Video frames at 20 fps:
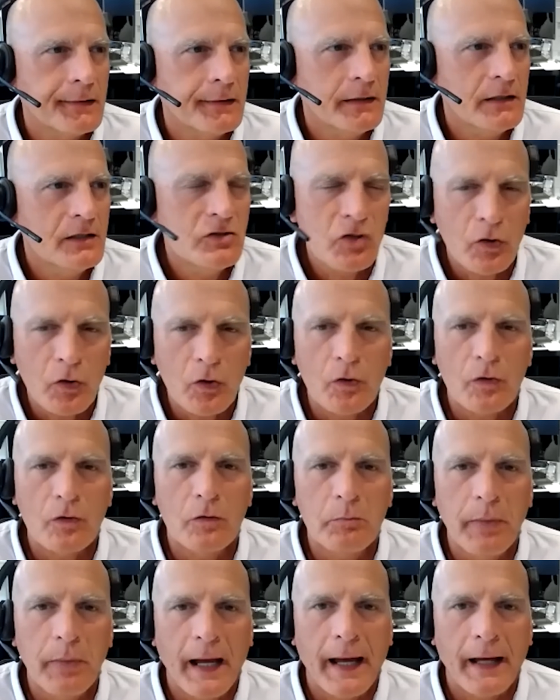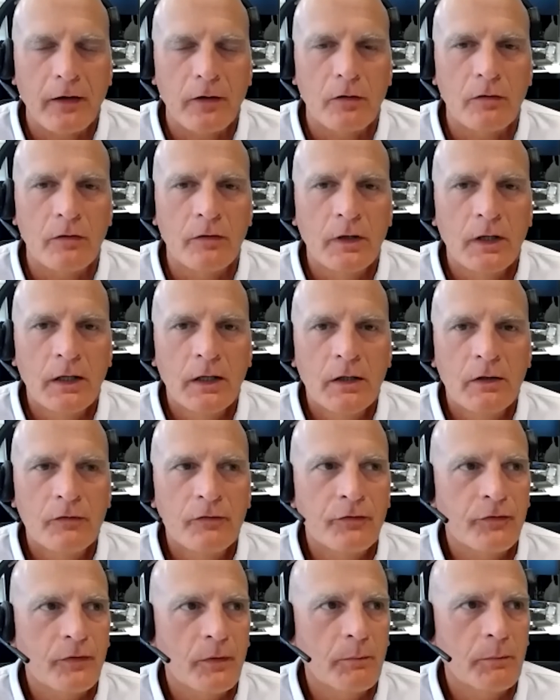internal battle
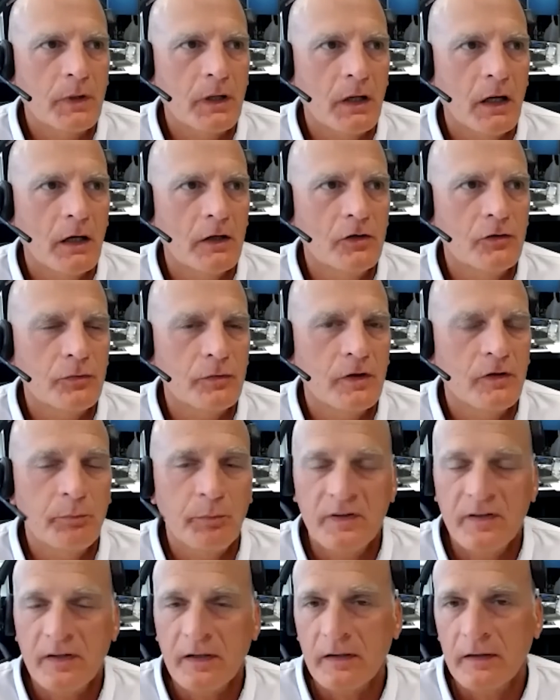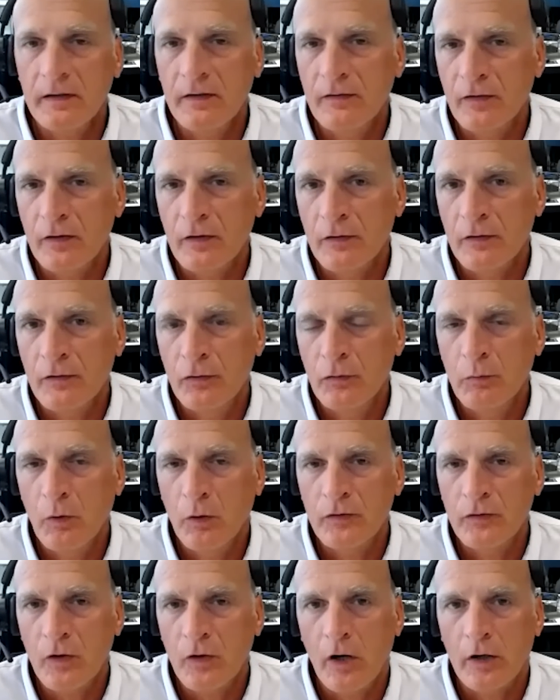from countries, particularly these are the two
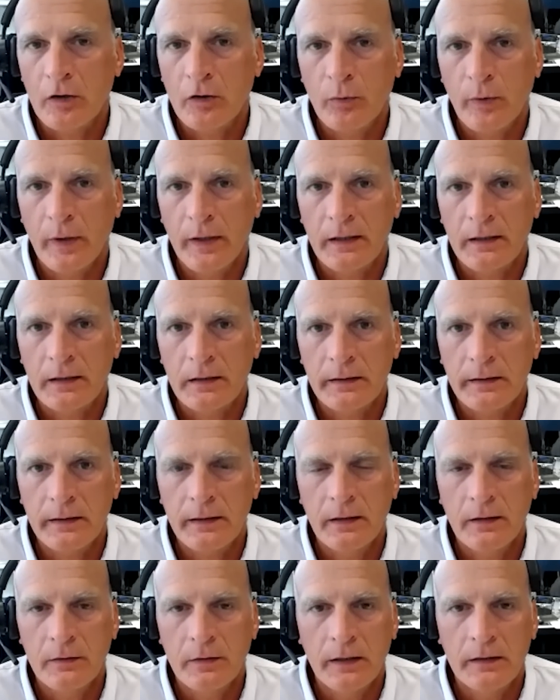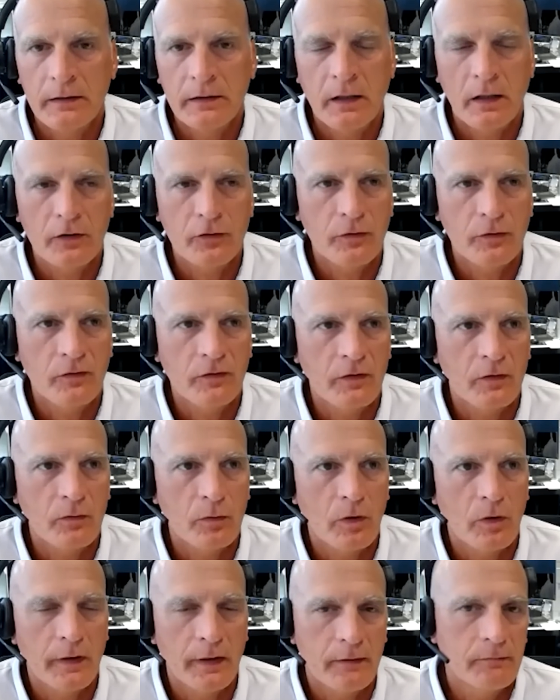most autocratically led countries in the
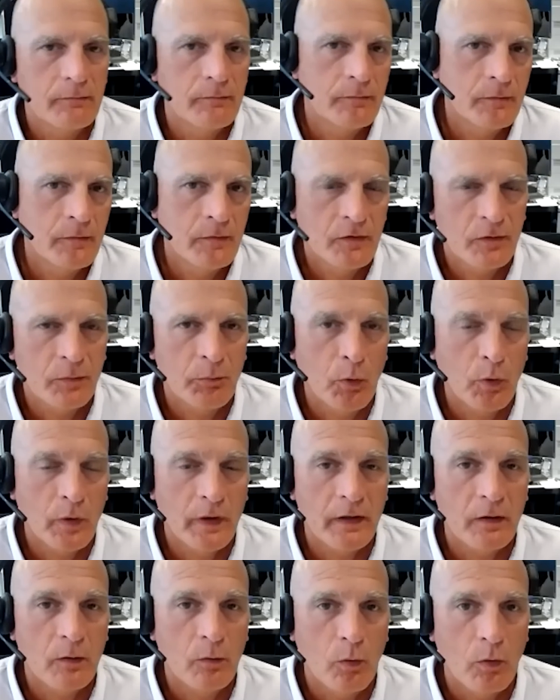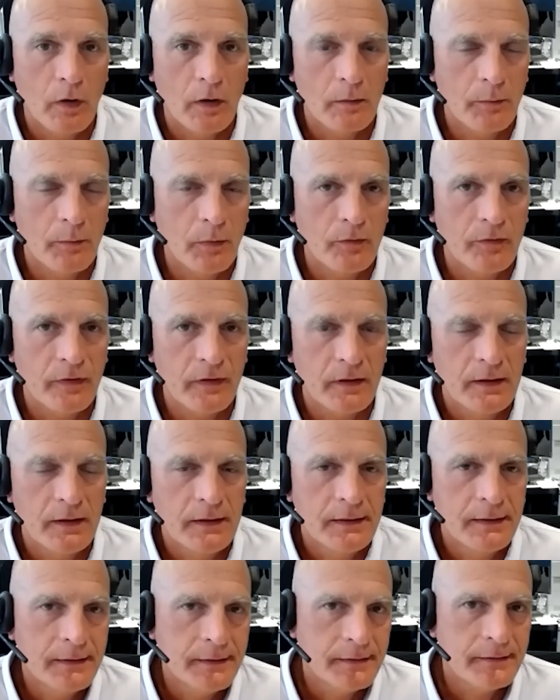world, and supporting a war, both
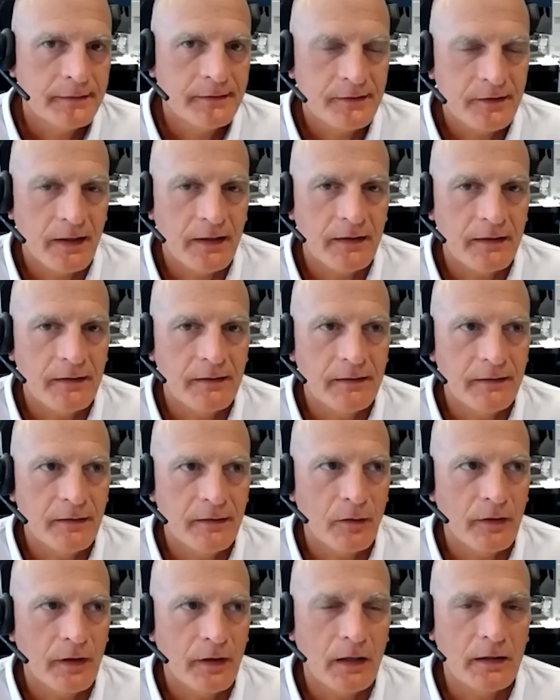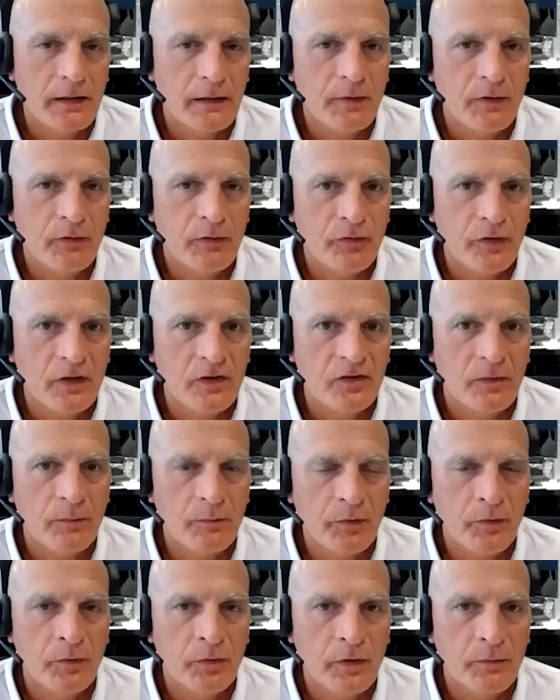China and, you know, the unlimited friendship
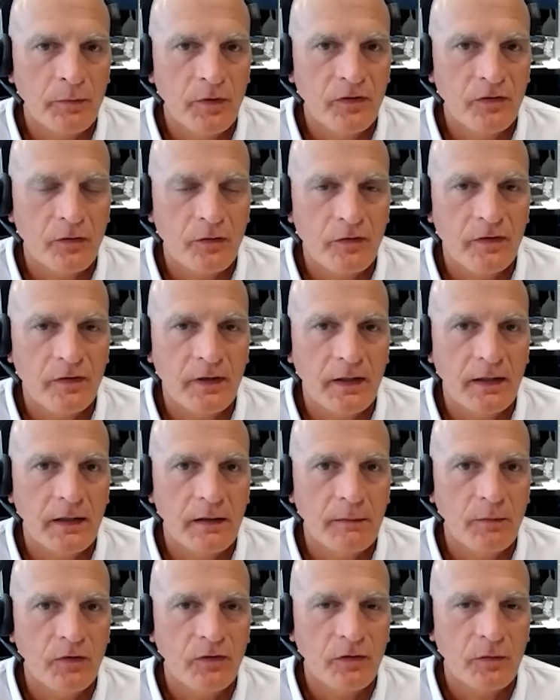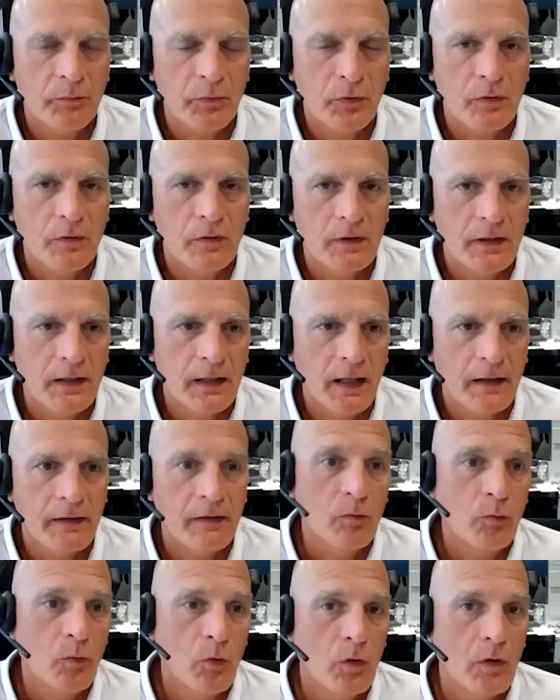between Mr. Xi and Mr. Putin and
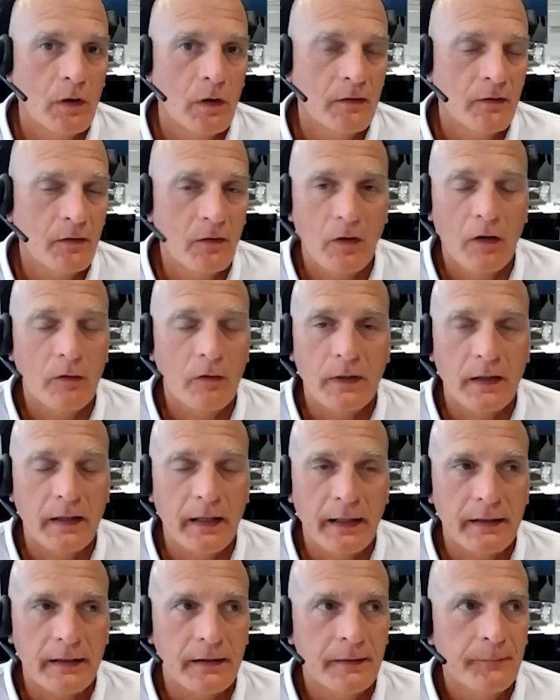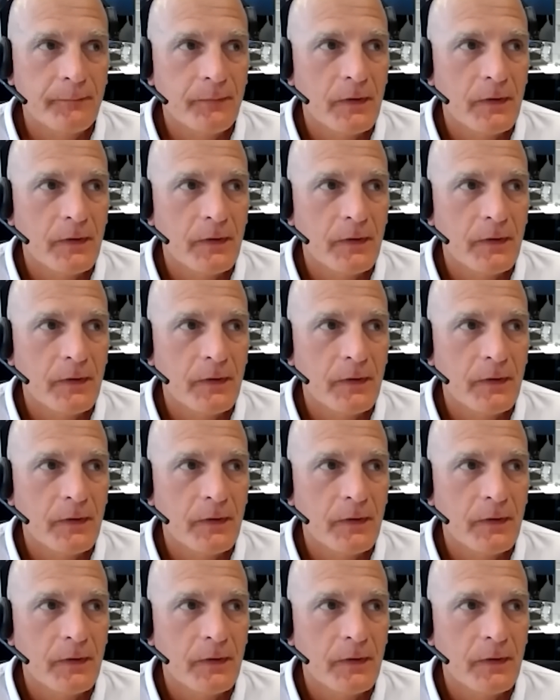the mm-hmm. war, they're all related.